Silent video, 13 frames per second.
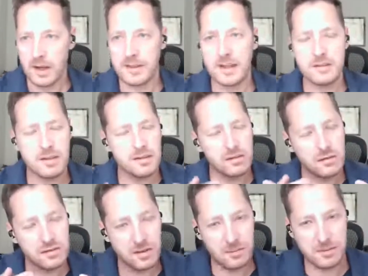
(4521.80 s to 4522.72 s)
And that
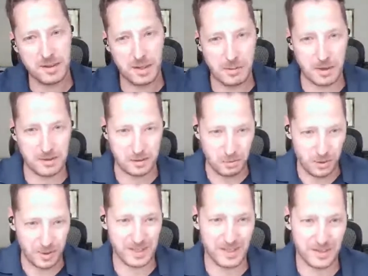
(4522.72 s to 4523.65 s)
tells you something about
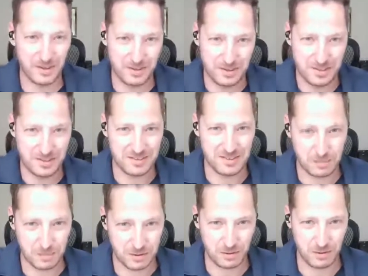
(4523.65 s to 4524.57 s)
the working conditions
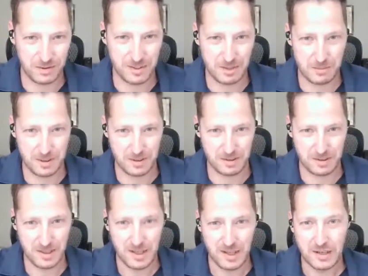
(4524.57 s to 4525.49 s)
that we're talking
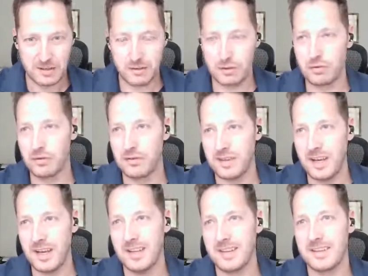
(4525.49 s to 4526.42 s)
about. So to
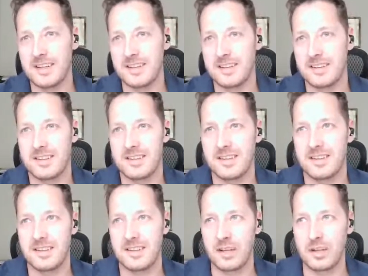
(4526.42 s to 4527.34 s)
say that
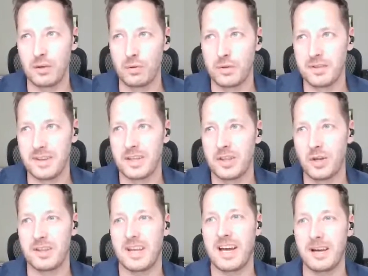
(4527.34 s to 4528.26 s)
youth are
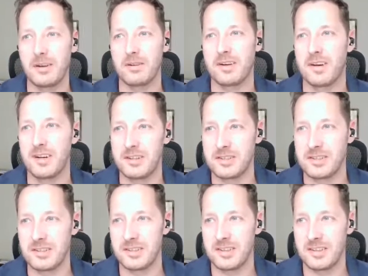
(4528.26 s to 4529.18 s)
not
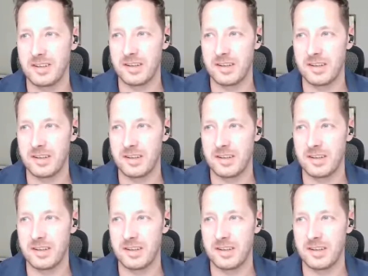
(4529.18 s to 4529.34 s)
attracted